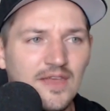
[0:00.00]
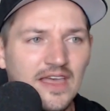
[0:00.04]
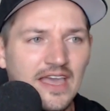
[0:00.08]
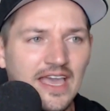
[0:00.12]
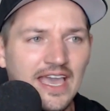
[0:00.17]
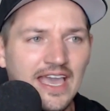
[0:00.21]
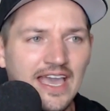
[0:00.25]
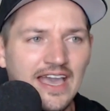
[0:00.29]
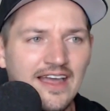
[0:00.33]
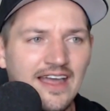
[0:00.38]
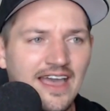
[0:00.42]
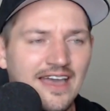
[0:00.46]

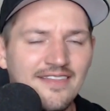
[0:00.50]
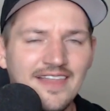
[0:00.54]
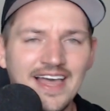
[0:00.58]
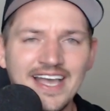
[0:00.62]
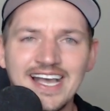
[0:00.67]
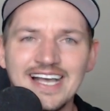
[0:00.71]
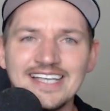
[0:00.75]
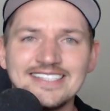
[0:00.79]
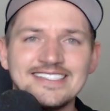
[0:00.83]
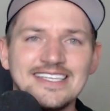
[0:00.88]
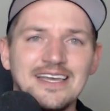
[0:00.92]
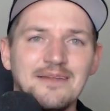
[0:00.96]
And, and like
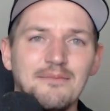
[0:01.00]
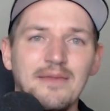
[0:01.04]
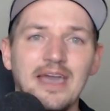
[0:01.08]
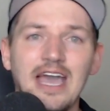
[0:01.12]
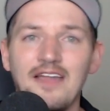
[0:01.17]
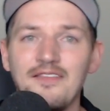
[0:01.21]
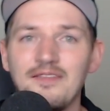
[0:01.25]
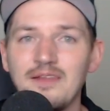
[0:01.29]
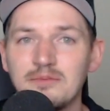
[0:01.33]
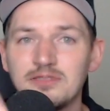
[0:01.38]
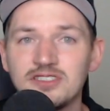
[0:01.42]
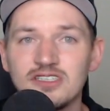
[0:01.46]
I said,
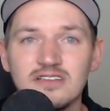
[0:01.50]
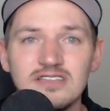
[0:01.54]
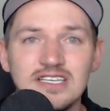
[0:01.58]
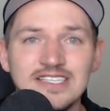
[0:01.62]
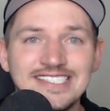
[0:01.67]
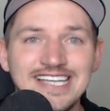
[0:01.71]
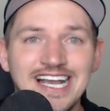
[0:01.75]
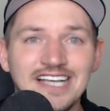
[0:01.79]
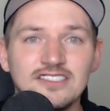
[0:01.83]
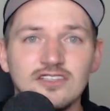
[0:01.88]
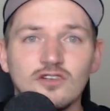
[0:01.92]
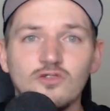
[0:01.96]
man, I'm sure these
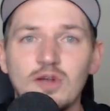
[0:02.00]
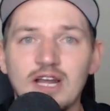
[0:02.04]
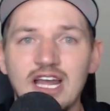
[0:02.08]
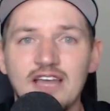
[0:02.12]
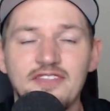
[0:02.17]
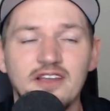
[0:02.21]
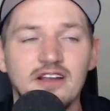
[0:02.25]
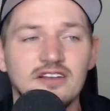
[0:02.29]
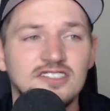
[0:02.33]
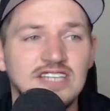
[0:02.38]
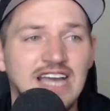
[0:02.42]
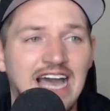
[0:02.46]
guys are great at
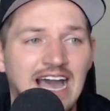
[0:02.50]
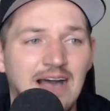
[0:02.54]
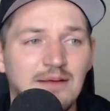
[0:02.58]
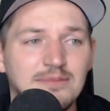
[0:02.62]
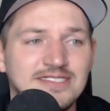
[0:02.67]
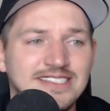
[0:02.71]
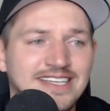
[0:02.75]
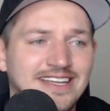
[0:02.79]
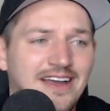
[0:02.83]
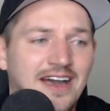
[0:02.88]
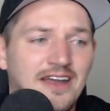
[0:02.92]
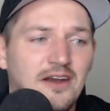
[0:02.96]
their jobs.
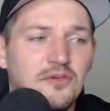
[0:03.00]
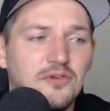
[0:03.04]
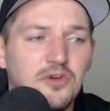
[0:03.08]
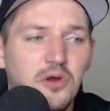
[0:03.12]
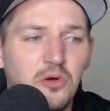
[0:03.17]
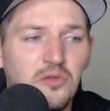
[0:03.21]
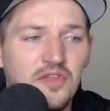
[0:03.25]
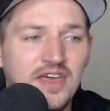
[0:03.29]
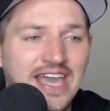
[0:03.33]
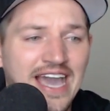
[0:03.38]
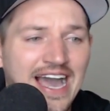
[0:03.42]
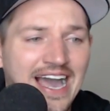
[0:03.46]
You know, I don't
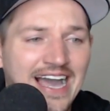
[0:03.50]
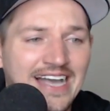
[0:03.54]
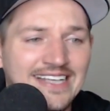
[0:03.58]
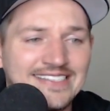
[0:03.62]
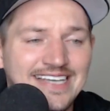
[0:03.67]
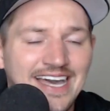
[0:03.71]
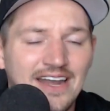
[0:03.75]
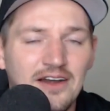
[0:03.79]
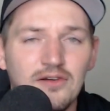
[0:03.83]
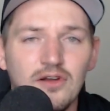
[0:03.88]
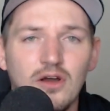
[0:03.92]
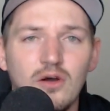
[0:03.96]
know the guys.
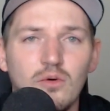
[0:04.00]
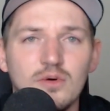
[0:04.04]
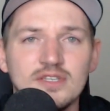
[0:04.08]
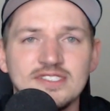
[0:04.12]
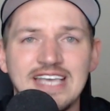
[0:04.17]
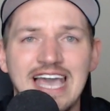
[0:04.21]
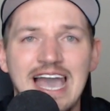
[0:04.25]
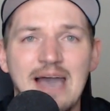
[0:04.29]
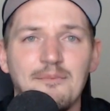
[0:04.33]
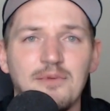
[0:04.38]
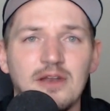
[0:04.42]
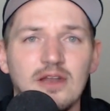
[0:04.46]
I don't know what's
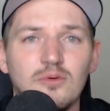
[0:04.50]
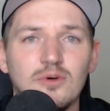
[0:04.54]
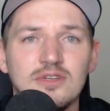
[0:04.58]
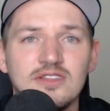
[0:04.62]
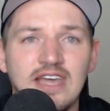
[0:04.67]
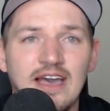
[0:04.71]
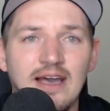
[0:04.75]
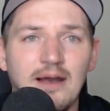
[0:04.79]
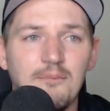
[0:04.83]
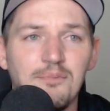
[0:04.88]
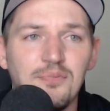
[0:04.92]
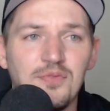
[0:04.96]
happening with
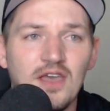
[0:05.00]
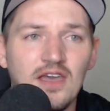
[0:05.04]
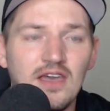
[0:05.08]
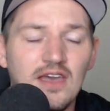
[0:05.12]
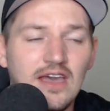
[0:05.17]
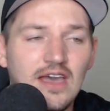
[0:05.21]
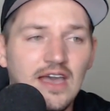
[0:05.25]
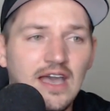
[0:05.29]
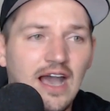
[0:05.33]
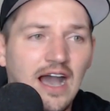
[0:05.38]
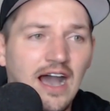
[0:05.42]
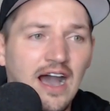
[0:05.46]
them. Uh,
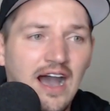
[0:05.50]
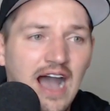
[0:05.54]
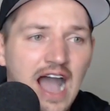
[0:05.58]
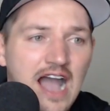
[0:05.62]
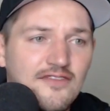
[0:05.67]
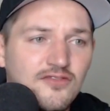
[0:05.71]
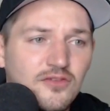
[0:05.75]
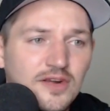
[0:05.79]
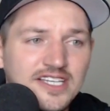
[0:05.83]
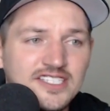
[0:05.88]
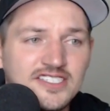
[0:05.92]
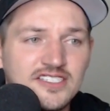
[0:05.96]

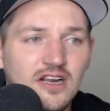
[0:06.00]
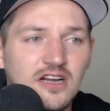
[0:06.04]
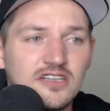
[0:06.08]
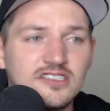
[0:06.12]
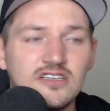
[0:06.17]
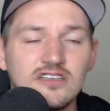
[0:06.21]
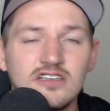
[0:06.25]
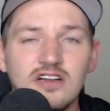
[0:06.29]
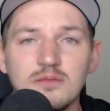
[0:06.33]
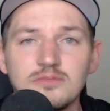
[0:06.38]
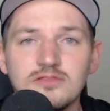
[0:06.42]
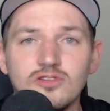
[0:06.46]
I've researched in
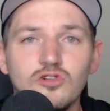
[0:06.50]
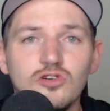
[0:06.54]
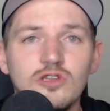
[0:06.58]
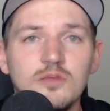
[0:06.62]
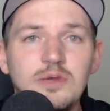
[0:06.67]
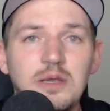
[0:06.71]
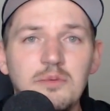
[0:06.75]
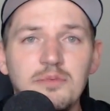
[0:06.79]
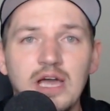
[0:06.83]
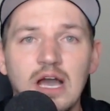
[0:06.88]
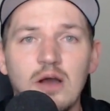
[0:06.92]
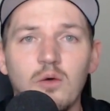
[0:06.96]
terms of who the
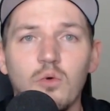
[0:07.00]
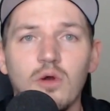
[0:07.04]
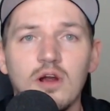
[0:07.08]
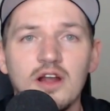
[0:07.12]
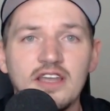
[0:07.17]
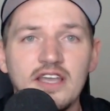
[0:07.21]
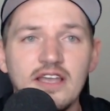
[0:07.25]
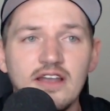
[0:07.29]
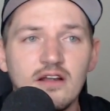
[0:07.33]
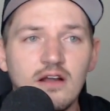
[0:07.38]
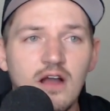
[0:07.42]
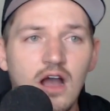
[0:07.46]
people that work
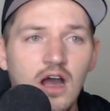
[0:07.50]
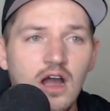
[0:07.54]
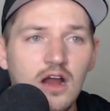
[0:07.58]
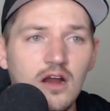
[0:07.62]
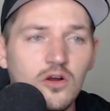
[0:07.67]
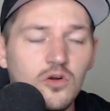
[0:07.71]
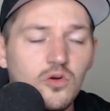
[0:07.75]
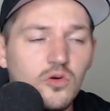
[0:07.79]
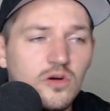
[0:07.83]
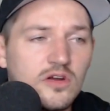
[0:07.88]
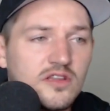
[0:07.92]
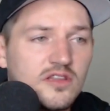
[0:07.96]
here are,
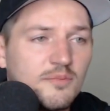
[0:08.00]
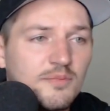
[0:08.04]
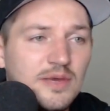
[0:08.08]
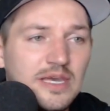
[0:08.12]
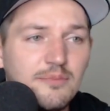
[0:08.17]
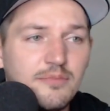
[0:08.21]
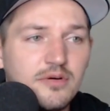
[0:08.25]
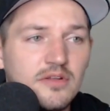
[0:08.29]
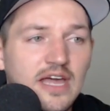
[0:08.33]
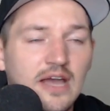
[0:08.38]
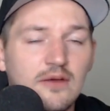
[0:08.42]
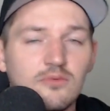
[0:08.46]
who are the
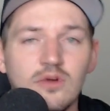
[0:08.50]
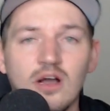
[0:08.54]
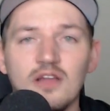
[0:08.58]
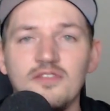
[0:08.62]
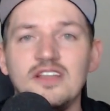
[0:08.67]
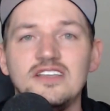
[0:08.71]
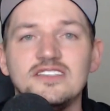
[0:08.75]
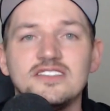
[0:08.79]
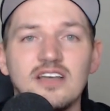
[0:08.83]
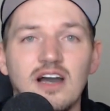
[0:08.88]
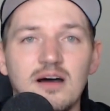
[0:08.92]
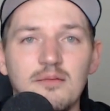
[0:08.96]
people that run
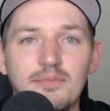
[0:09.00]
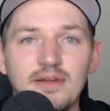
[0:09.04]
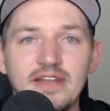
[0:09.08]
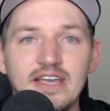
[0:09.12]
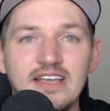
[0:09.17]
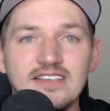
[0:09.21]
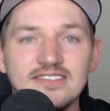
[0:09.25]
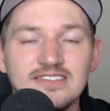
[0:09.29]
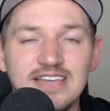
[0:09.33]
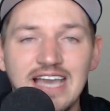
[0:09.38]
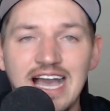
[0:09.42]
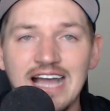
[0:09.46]
these
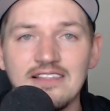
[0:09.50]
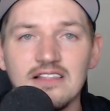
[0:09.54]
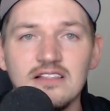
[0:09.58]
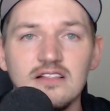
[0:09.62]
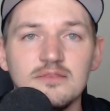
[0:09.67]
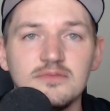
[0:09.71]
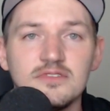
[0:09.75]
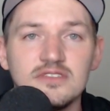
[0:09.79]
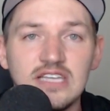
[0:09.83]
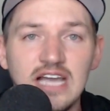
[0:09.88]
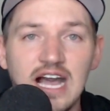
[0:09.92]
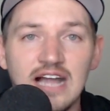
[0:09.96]
companies, and
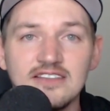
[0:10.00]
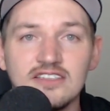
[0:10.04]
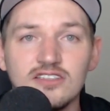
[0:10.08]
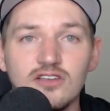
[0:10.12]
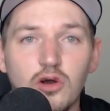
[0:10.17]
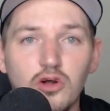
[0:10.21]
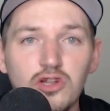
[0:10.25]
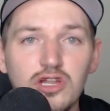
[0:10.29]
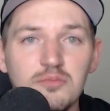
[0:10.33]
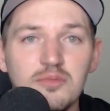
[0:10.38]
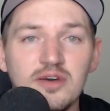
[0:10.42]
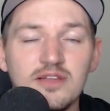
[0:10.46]
gotten, gotten to know a
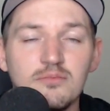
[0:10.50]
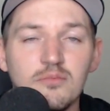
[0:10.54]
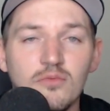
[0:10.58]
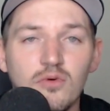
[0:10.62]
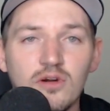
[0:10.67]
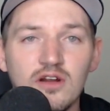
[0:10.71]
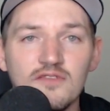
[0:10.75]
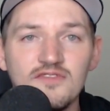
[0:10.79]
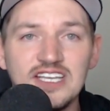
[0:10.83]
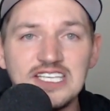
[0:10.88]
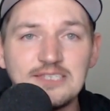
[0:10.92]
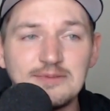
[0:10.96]
little bit
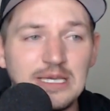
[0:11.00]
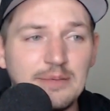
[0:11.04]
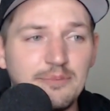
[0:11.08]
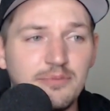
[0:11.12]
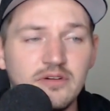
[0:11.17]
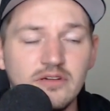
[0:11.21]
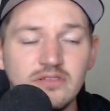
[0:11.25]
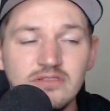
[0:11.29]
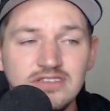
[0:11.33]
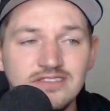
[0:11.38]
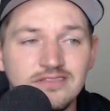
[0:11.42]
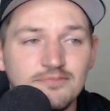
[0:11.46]
more of these
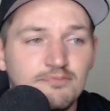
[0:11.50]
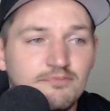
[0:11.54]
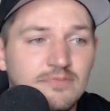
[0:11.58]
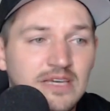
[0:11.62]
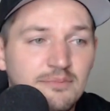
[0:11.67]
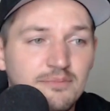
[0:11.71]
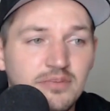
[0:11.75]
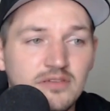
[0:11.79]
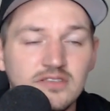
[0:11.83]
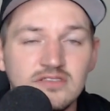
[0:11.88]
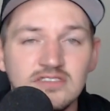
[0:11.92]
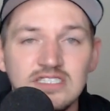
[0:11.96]
people. And these
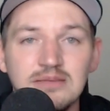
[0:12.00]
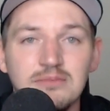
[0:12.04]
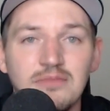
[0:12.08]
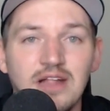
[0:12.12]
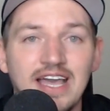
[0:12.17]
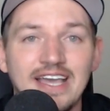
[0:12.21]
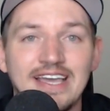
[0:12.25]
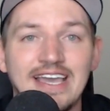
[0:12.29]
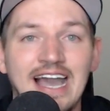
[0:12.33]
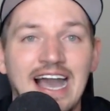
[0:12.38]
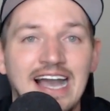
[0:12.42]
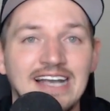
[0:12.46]
people seem
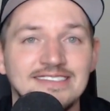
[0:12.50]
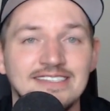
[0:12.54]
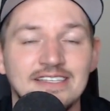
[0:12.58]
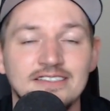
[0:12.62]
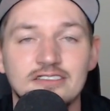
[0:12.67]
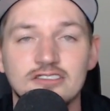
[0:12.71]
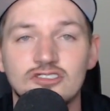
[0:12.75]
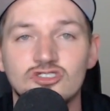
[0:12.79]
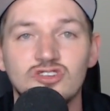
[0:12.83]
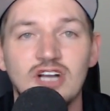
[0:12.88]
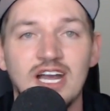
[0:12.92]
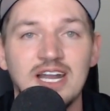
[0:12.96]
like guys that
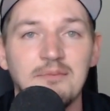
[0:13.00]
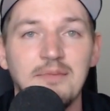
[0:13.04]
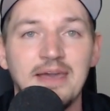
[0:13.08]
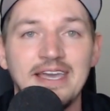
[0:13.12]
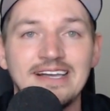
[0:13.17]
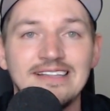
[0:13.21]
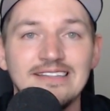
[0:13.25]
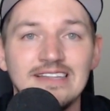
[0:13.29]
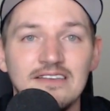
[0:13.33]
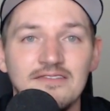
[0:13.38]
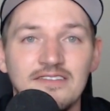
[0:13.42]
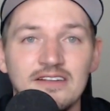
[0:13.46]
just trying to make
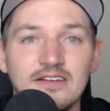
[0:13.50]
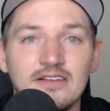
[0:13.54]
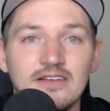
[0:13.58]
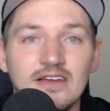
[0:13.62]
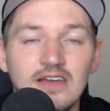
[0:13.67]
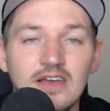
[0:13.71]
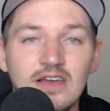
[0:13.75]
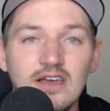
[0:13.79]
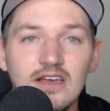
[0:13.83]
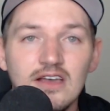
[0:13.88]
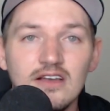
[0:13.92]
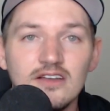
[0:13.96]
a living,
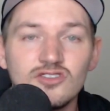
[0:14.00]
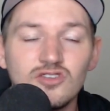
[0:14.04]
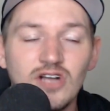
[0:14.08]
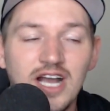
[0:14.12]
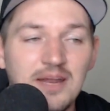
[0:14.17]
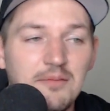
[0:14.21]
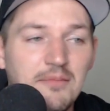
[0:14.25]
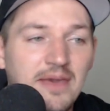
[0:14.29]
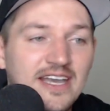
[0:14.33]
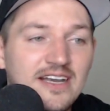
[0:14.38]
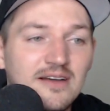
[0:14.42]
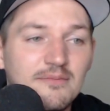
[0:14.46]
trying
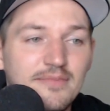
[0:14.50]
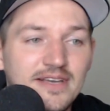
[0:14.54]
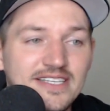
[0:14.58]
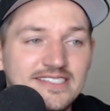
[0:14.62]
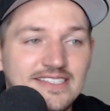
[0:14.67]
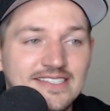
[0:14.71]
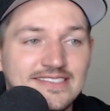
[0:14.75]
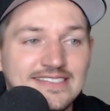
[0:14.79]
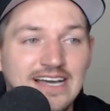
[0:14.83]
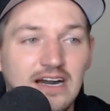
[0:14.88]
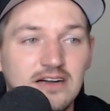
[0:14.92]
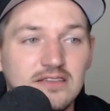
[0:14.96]
to make a
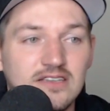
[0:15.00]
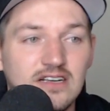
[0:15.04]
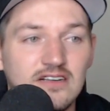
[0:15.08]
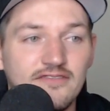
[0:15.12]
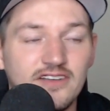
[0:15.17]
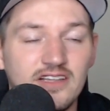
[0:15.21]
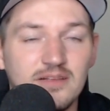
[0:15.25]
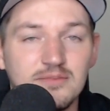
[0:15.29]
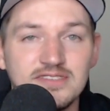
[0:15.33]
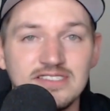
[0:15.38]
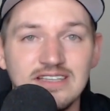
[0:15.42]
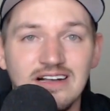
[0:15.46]
business out there for
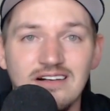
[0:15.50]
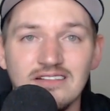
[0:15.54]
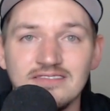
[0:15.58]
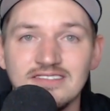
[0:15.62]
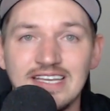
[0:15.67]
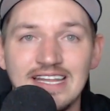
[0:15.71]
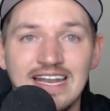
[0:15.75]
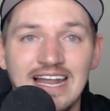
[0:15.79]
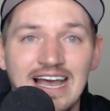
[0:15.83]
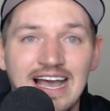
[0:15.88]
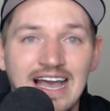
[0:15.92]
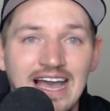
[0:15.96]
themselves.
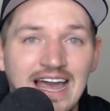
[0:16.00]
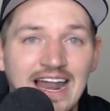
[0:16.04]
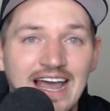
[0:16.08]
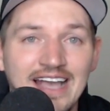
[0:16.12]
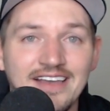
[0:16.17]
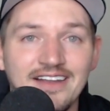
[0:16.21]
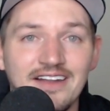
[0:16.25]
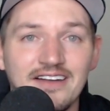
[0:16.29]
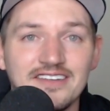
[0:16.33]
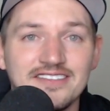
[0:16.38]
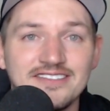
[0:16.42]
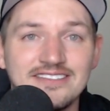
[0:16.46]
And I, I
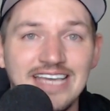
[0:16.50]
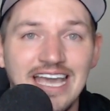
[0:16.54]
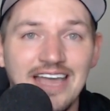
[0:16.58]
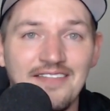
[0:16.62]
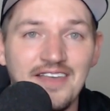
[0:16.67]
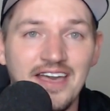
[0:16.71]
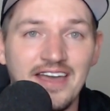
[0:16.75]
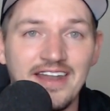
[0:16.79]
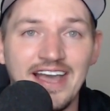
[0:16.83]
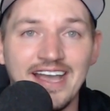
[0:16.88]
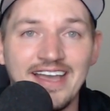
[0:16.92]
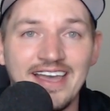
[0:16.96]
can understand
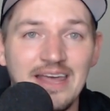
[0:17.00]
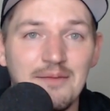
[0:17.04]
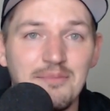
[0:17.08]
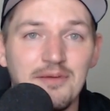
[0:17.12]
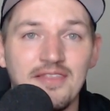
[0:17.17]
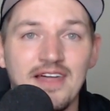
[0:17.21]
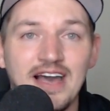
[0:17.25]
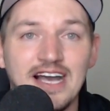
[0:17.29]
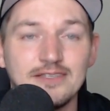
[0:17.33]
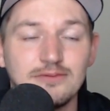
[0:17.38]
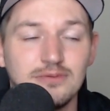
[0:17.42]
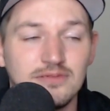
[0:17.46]
that, and I can
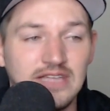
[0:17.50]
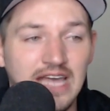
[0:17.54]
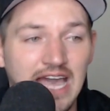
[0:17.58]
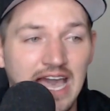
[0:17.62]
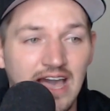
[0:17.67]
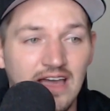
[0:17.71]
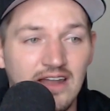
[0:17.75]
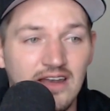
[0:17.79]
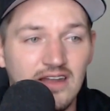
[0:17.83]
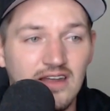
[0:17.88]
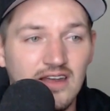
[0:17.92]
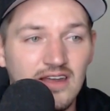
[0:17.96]
empathize with
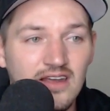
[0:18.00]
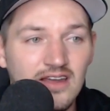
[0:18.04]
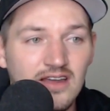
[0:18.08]
that.